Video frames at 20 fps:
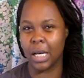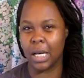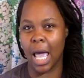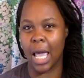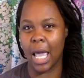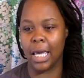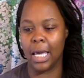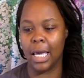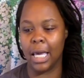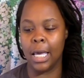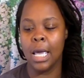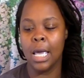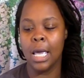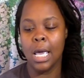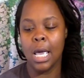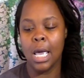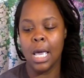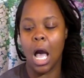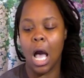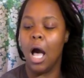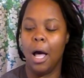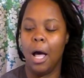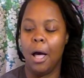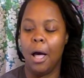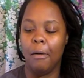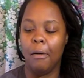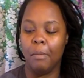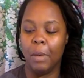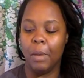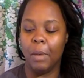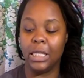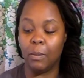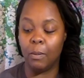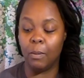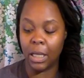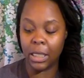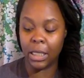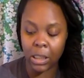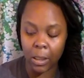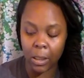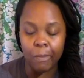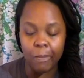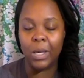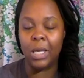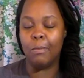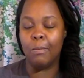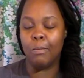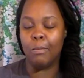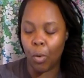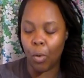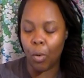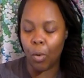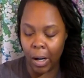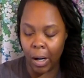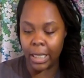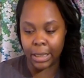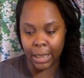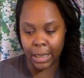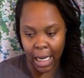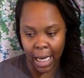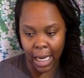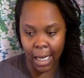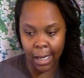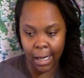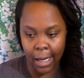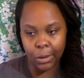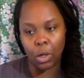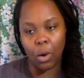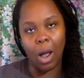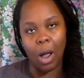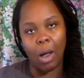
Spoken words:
Like it's meant to be more in depth. So I